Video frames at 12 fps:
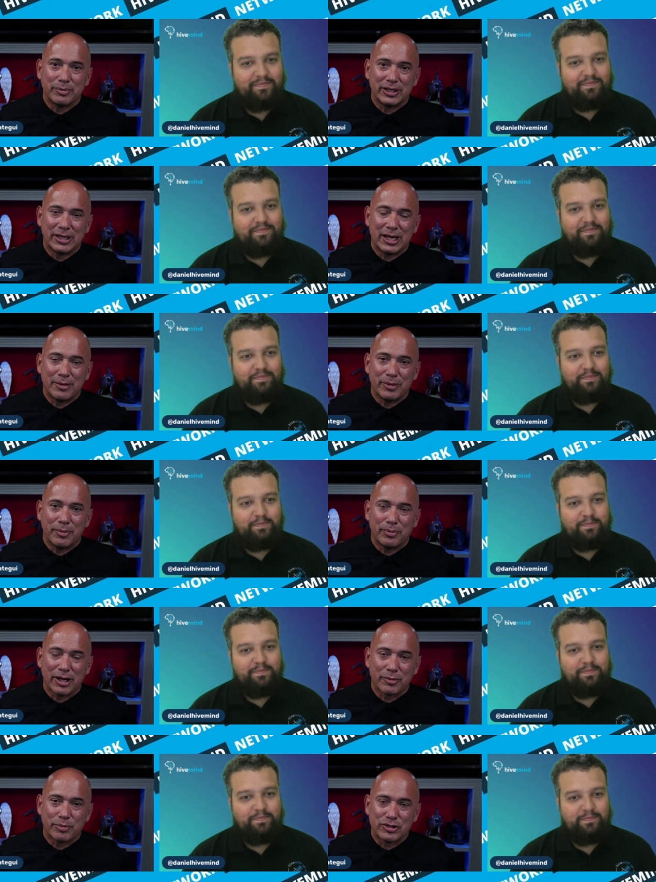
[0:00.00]
Speaker 1: became uh,
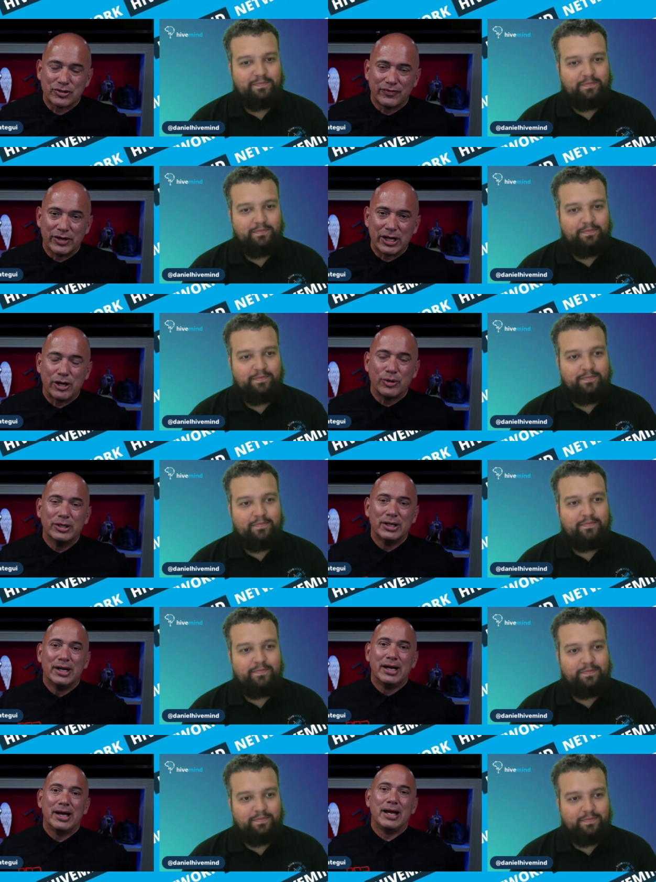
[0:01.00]
Blockbuster Video,
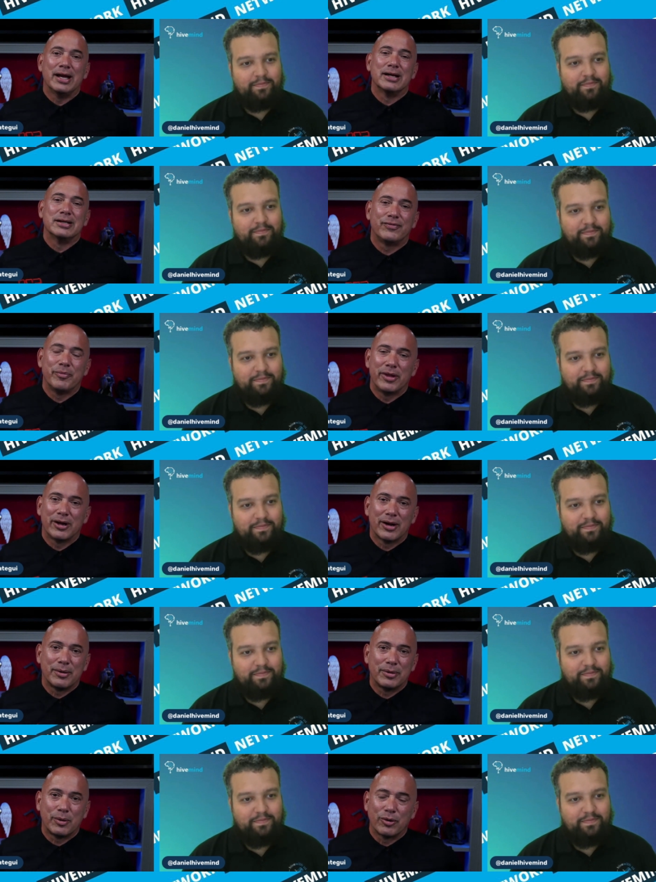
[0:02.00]
and from there, I
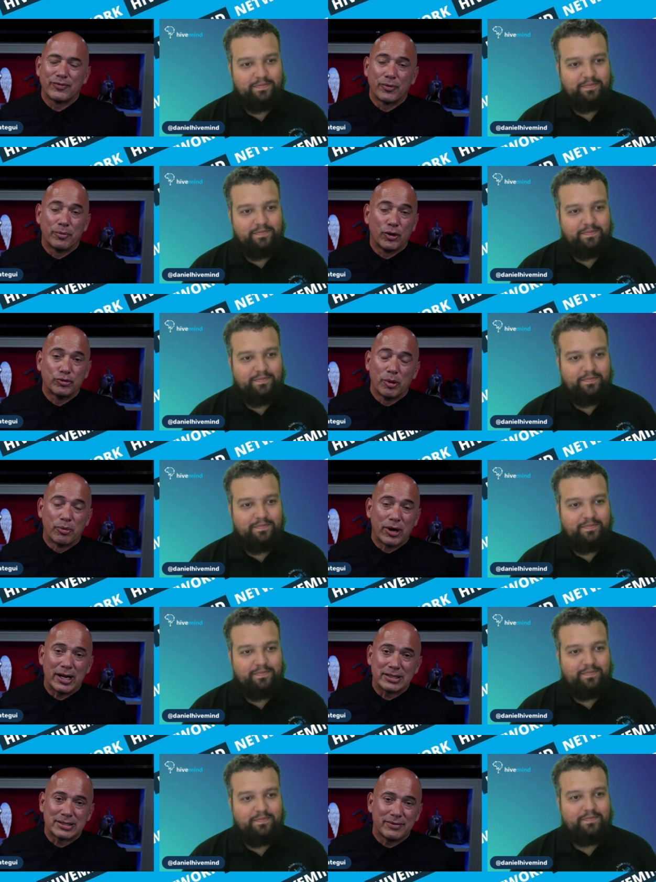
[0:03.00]
worked for multiple
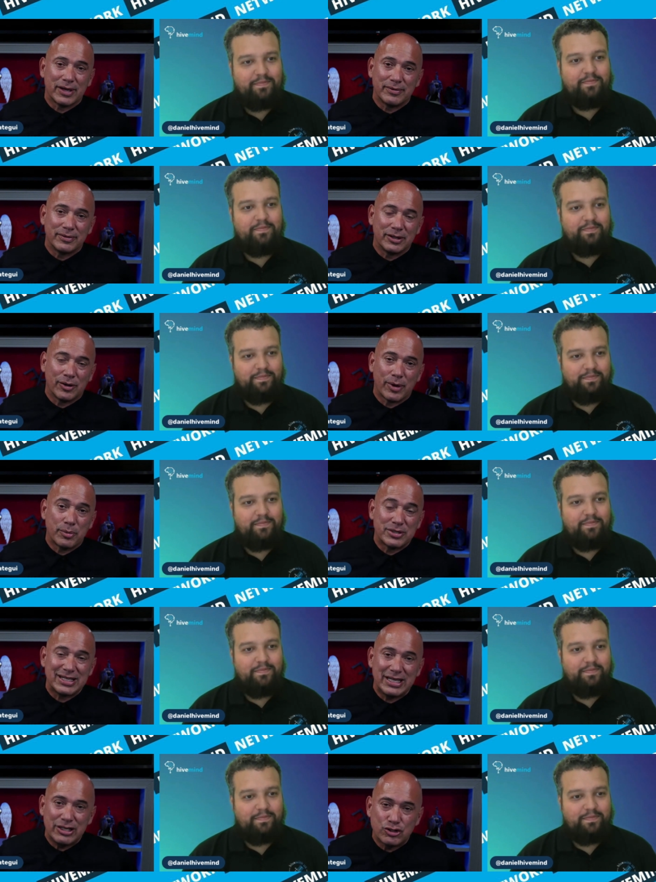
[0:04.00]
brands. I, I you know, I was
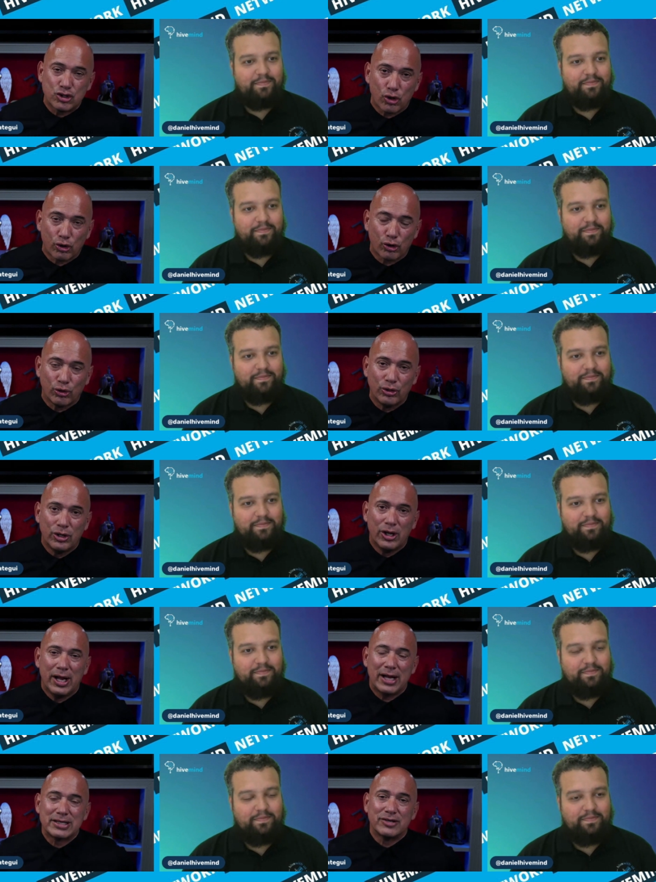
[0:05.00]
internal
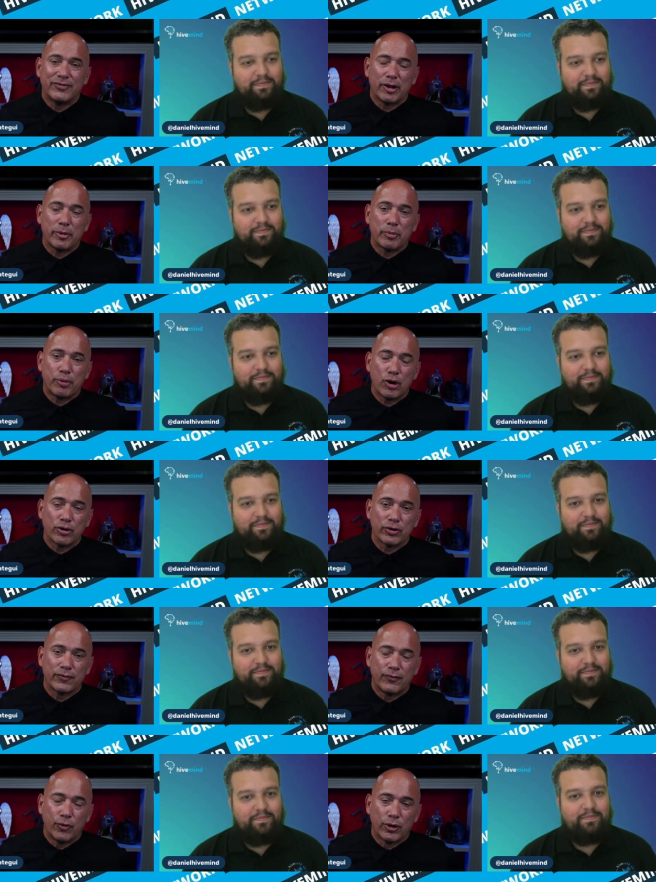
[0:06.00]
as a development partner
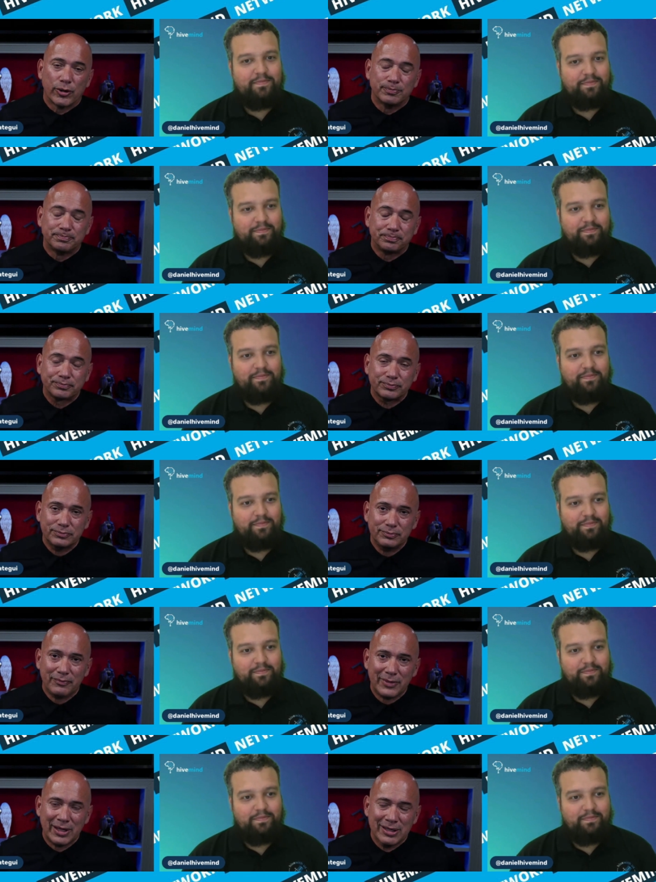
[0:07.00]
for
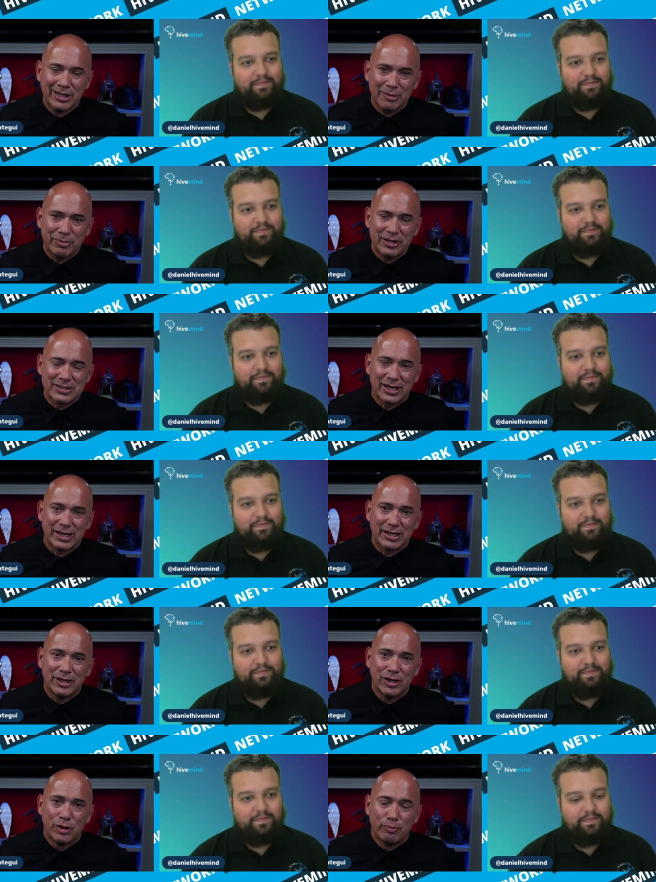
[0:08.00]
companies like
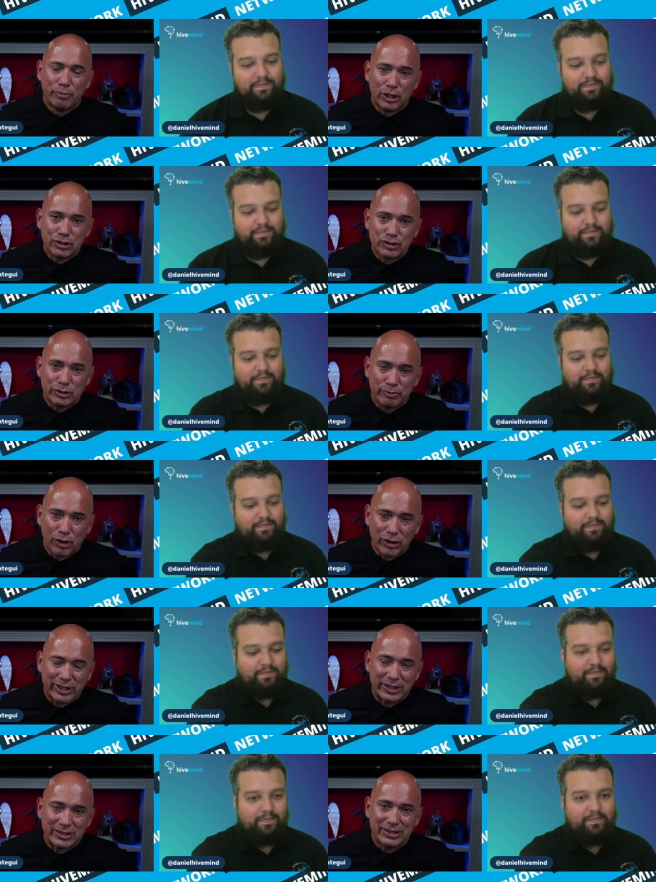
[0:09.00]
Boston
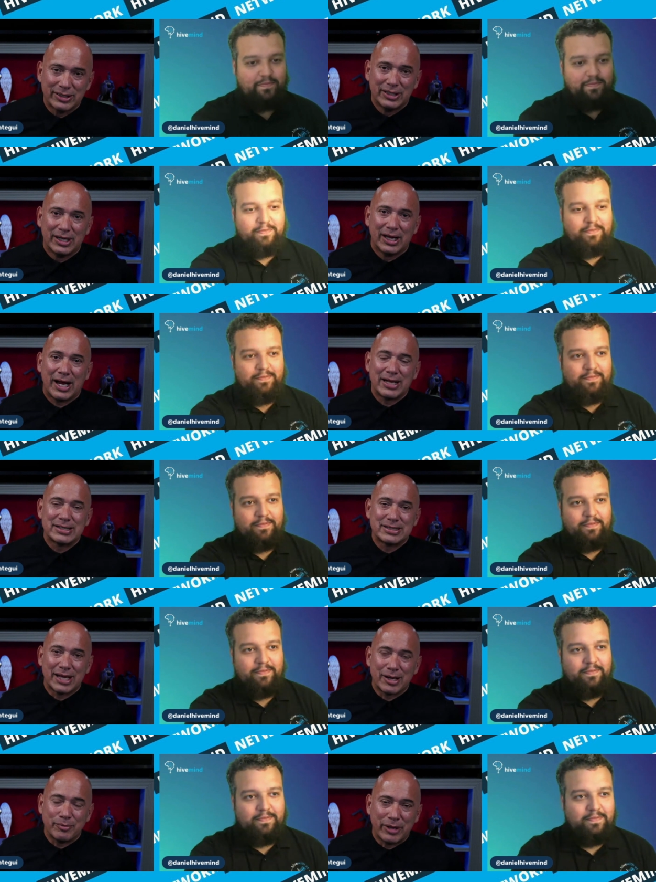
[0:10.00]
Market,
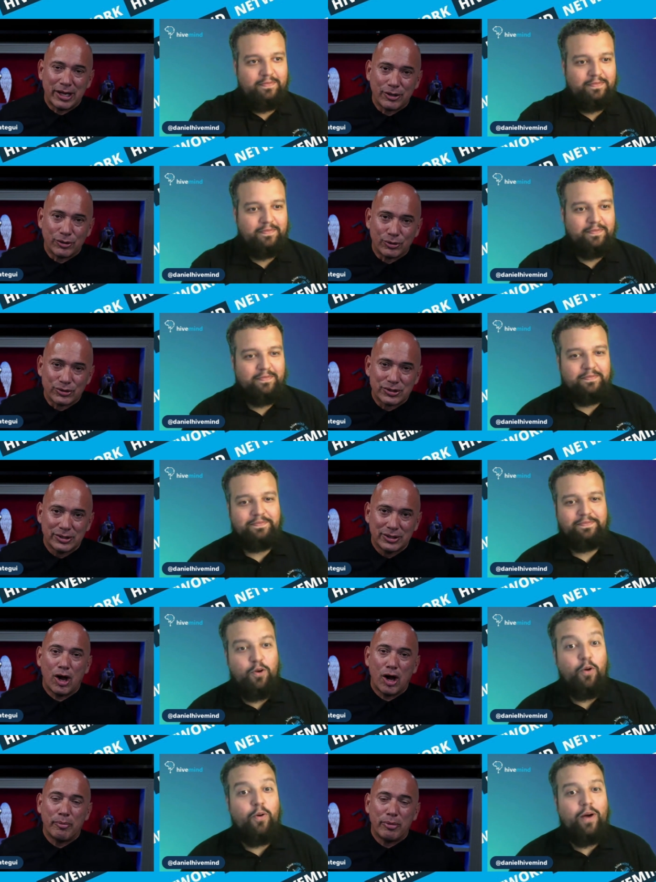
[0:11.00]
Einstein Bagels, Au